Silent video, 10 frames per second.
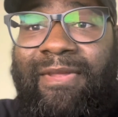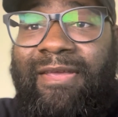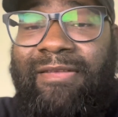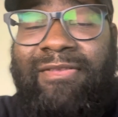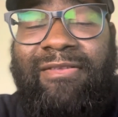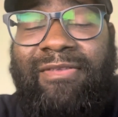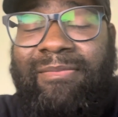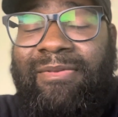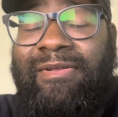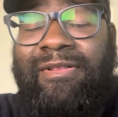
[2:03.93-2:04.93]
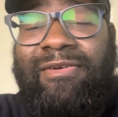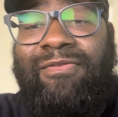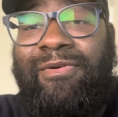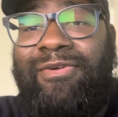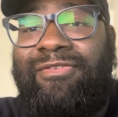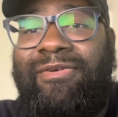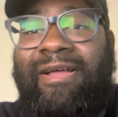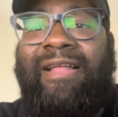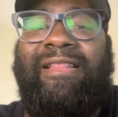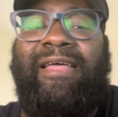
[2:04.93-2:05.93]
It's something to look forward to.
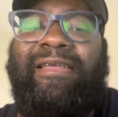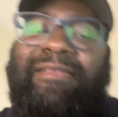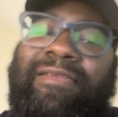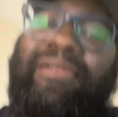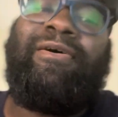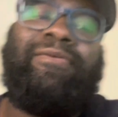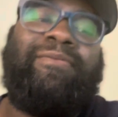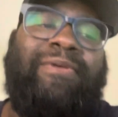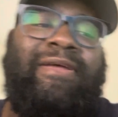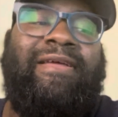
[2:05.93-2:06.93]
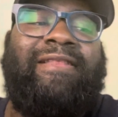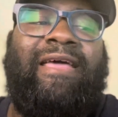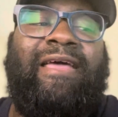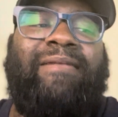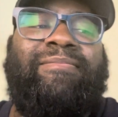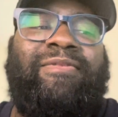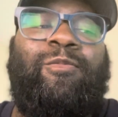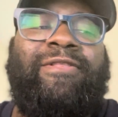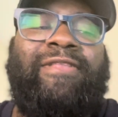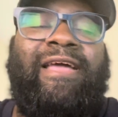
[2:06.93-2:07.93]
I like, that
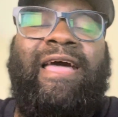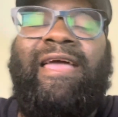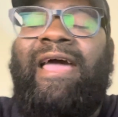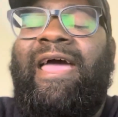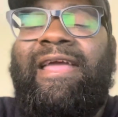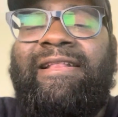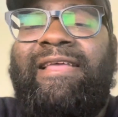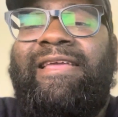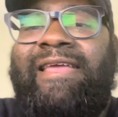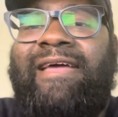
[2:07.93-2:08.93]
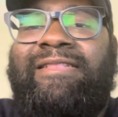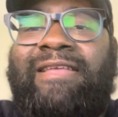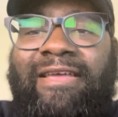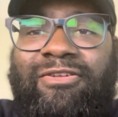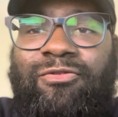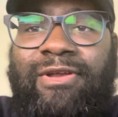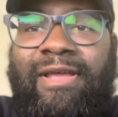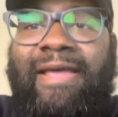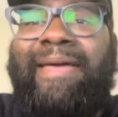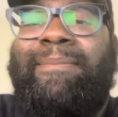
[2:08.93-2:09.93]
one thing I hate that he had the
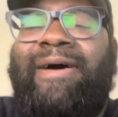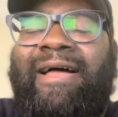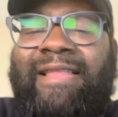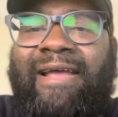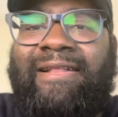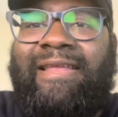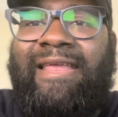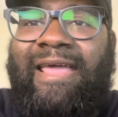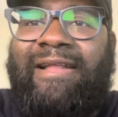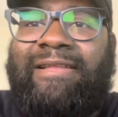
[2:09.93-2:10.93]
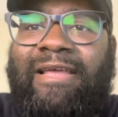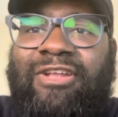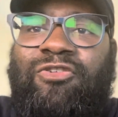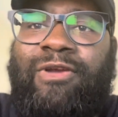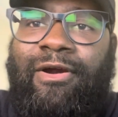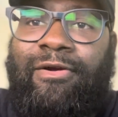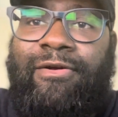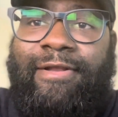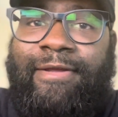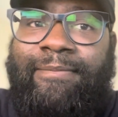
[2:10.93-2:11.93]
injury, but I like that he had the injury
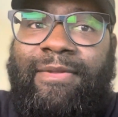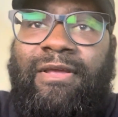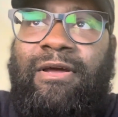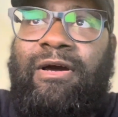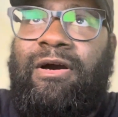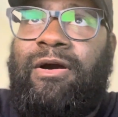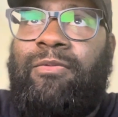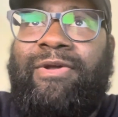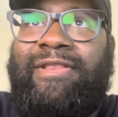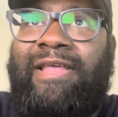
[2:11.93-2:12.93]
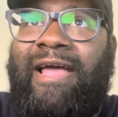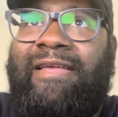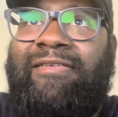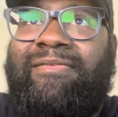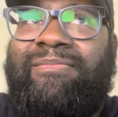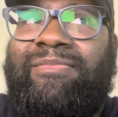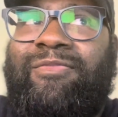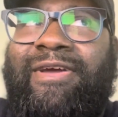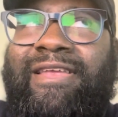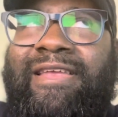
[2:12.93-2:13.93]
early. But I guess
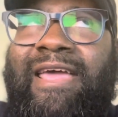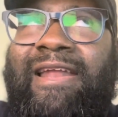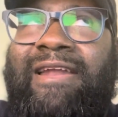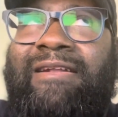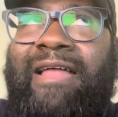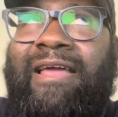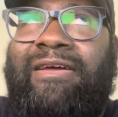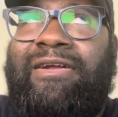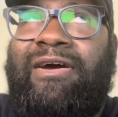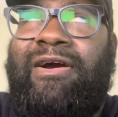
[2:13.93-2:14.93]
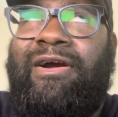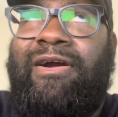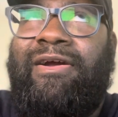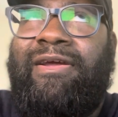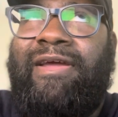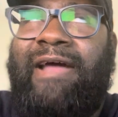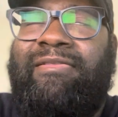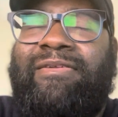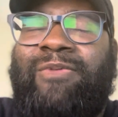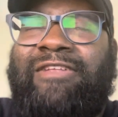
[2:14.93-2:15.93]
he had it
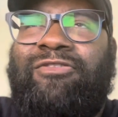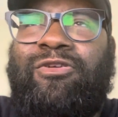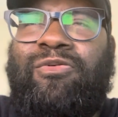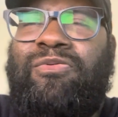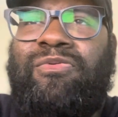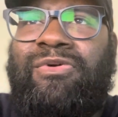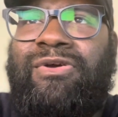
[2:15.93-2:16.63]
after week 2.